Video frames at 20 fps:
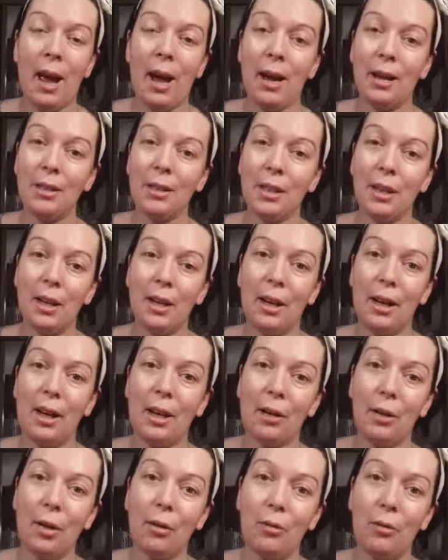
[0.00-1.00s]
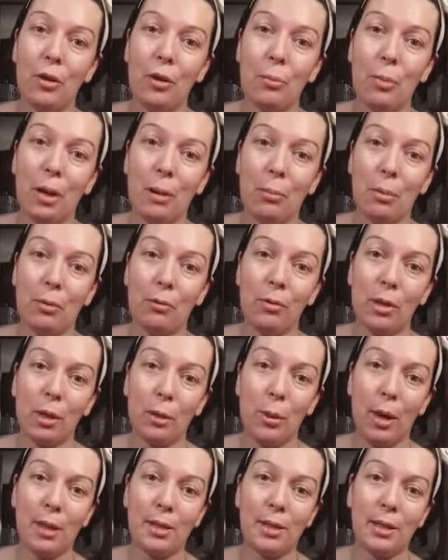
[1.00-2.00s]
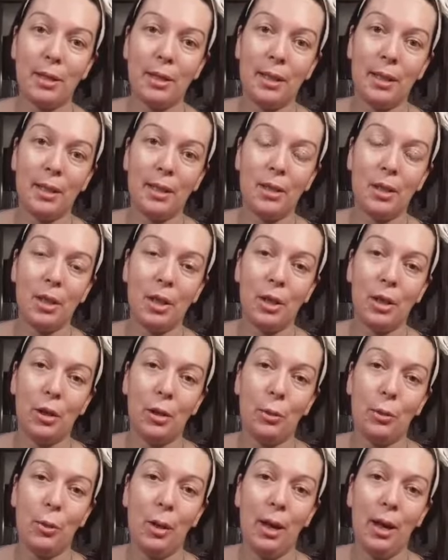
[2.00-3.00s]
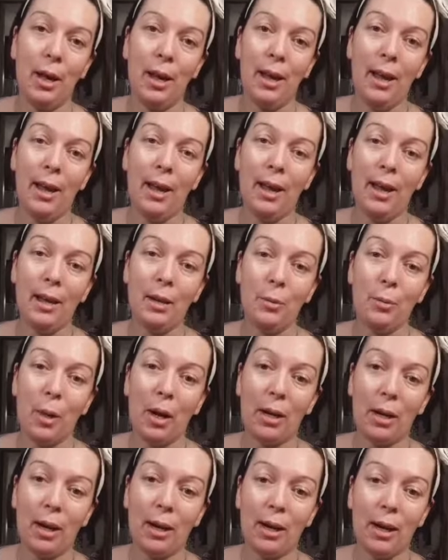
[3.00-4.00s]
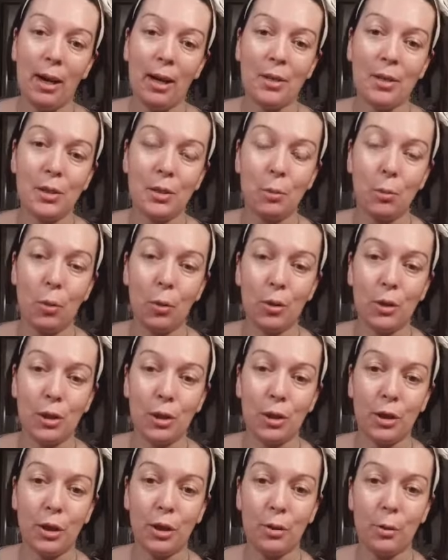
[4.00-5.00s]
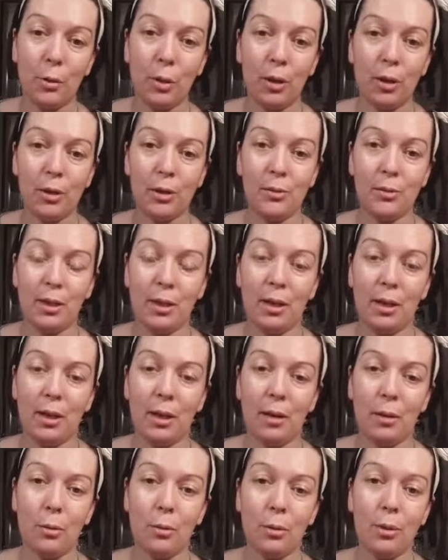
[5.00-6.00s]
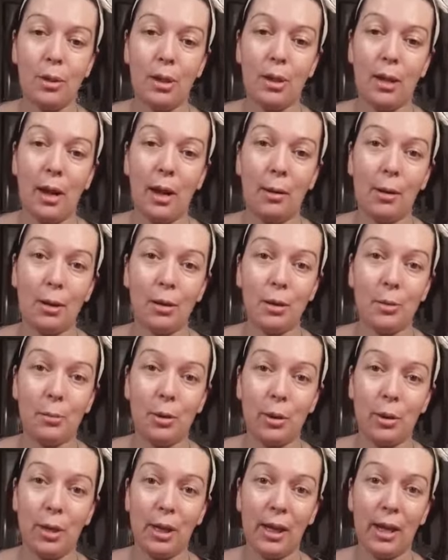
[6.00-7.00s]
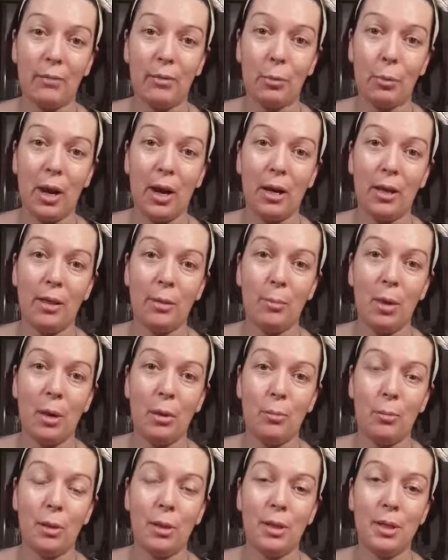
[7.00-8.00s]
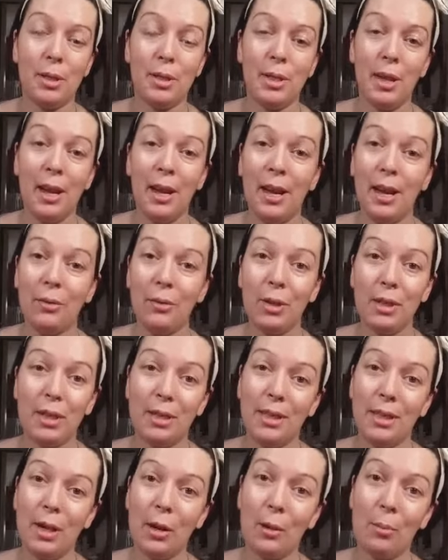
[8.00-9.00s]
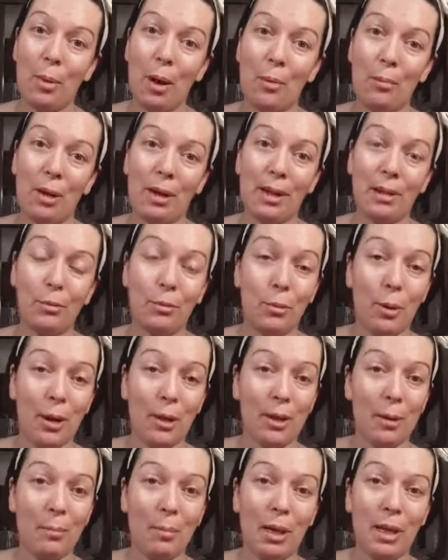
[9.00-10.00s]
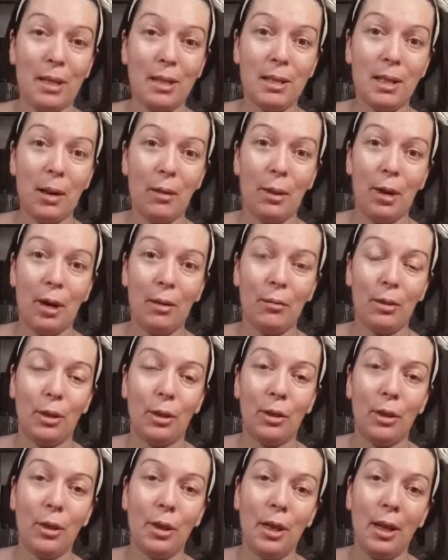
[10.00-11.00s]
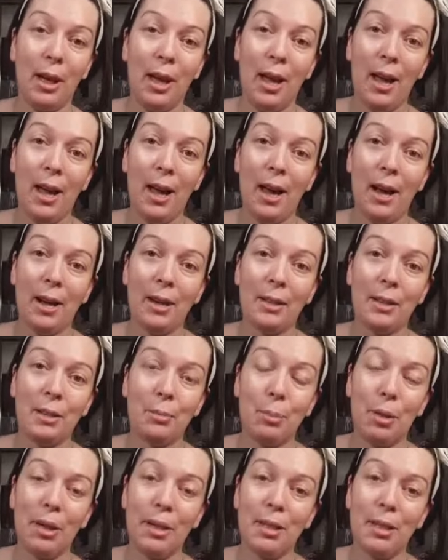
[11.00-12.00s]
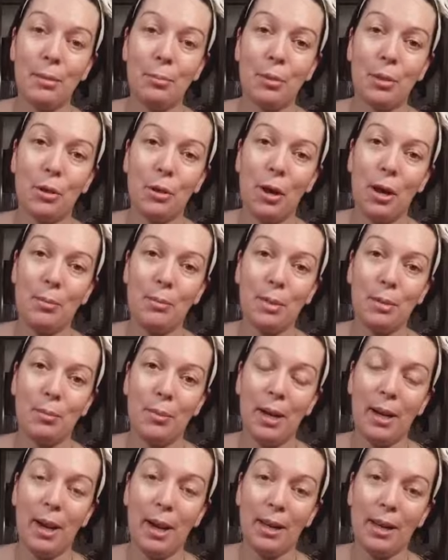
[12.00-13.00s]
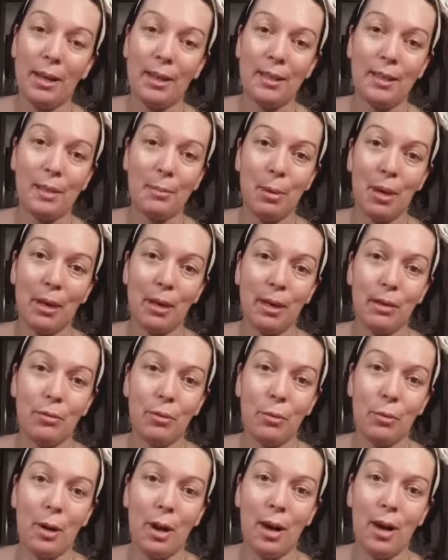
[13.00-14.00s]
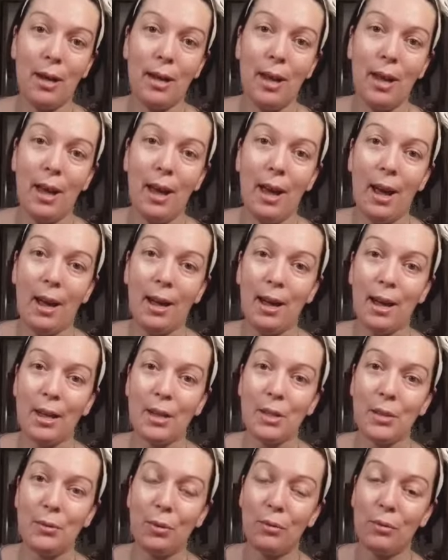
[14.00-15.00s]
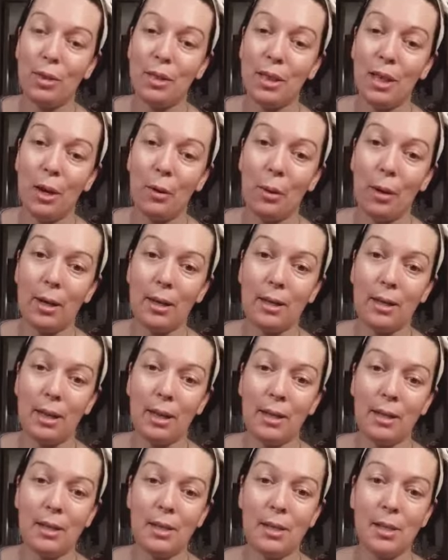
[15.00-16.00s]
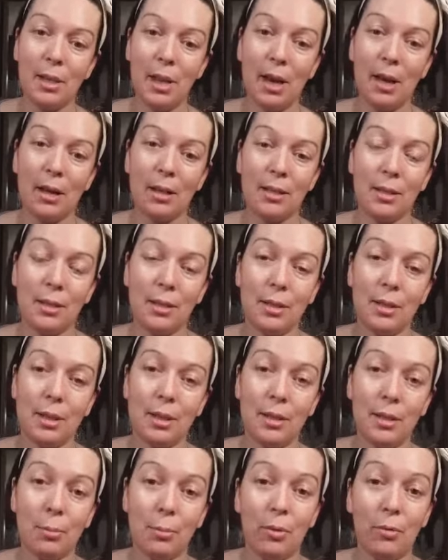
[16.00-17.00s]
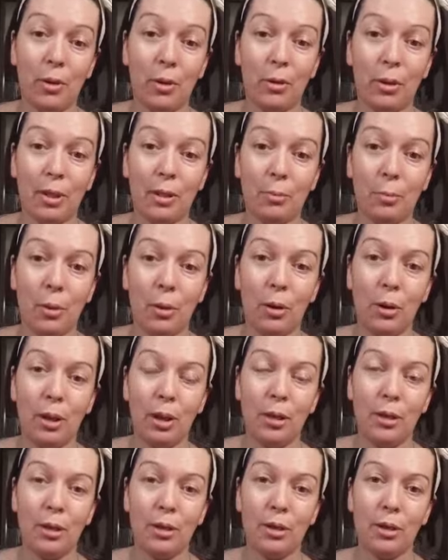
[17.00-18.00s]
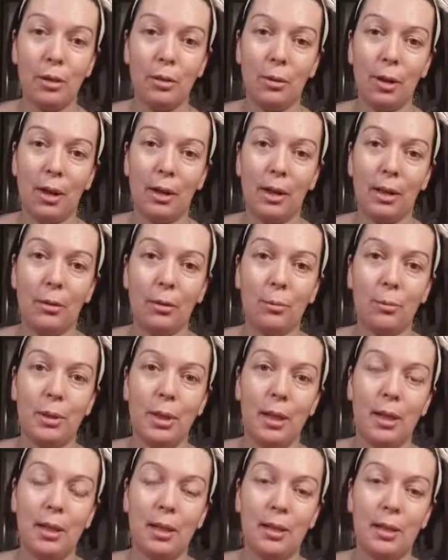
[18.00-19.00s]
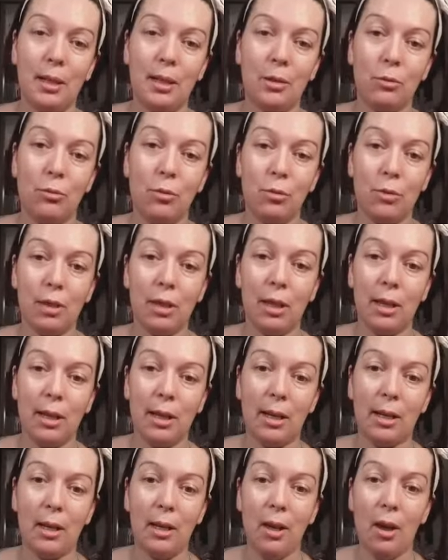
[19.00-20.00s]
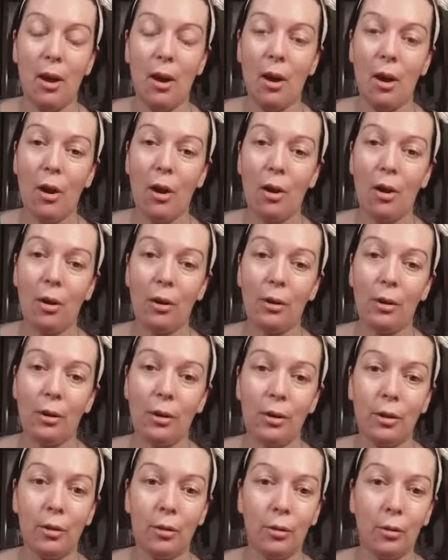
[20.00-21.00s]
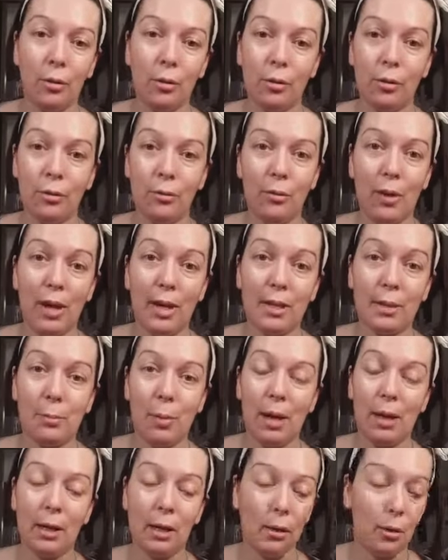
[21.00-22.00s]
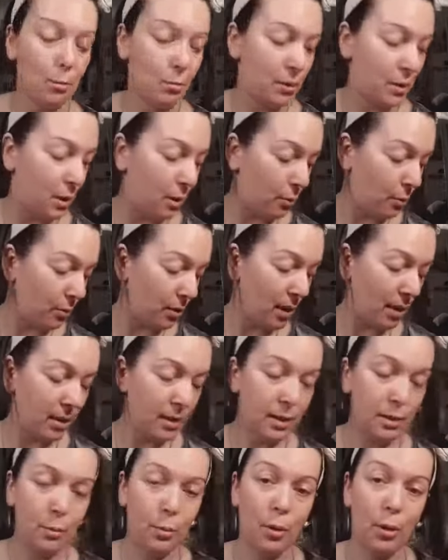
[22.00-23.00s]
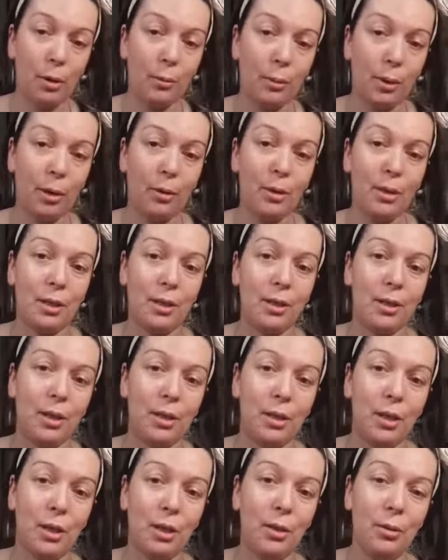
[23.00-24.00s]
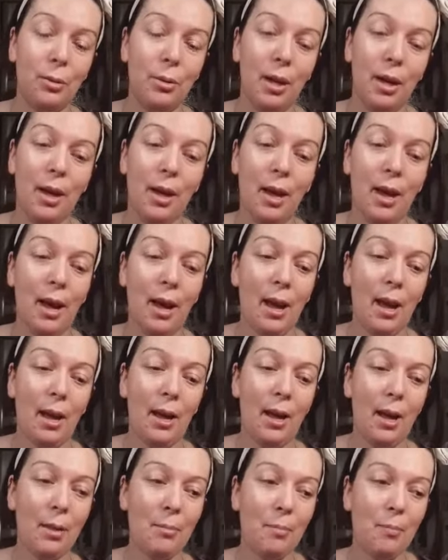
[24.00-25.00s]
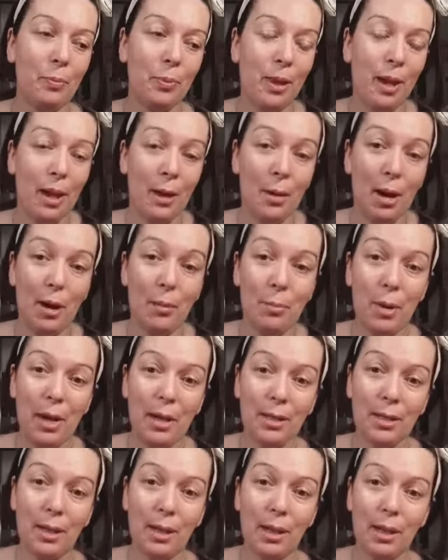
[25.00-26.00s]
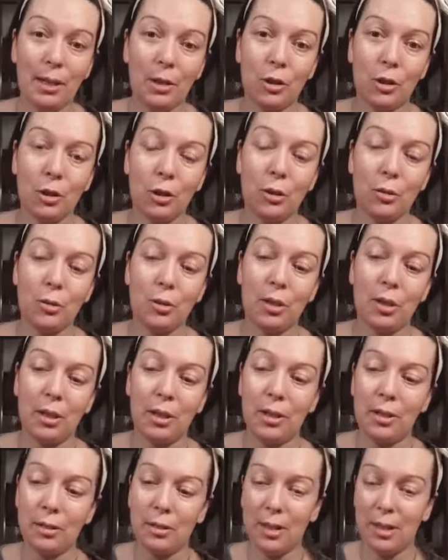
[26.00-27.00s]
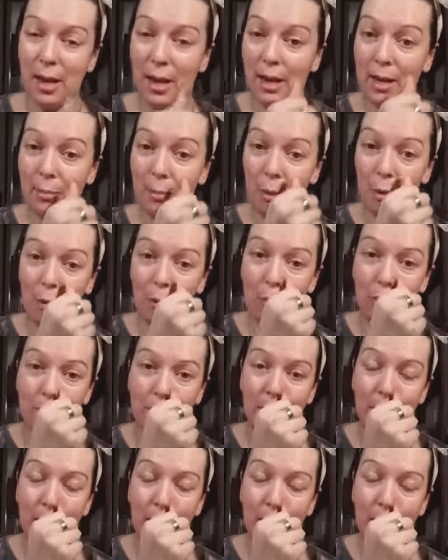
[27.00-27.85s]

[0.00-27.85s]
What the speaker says: and a few people requested it too when I asked what to do as videos, because I'm doing a giveaway at the moment. If you didn't know about my giveaway, then please go and have a look, and please subscribe to me and enter my giveaway. I asked for video ideas and some of you did put, can you do like an updated routine on your face makeup? So that is what I'm going to do. I basically just use the same all the